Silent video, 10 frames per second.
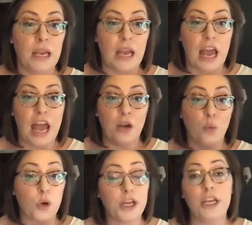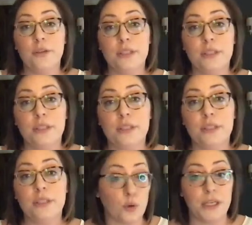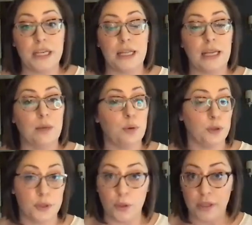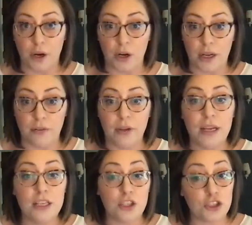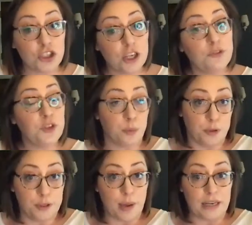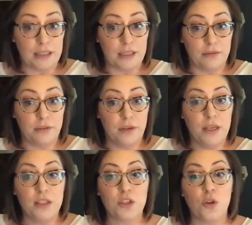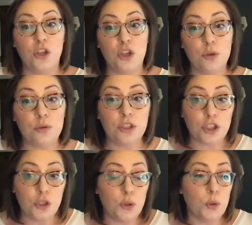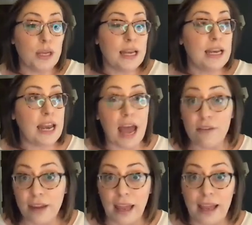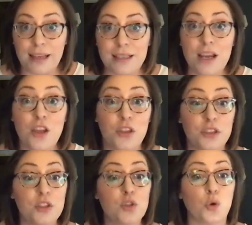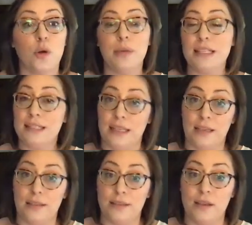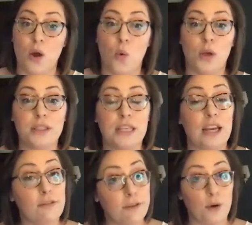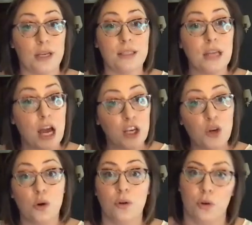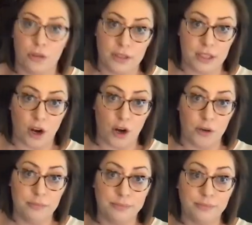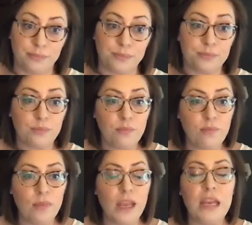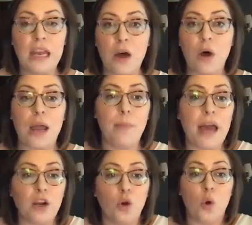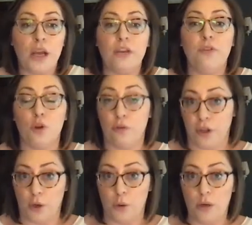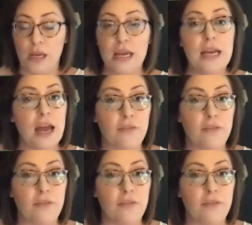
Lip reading: And we're going to use the power of storytelling and personal narrative to shift your perspective so you too can navigate the stormy seas while staying focused on your North Star. Now, I bet quite a few of you have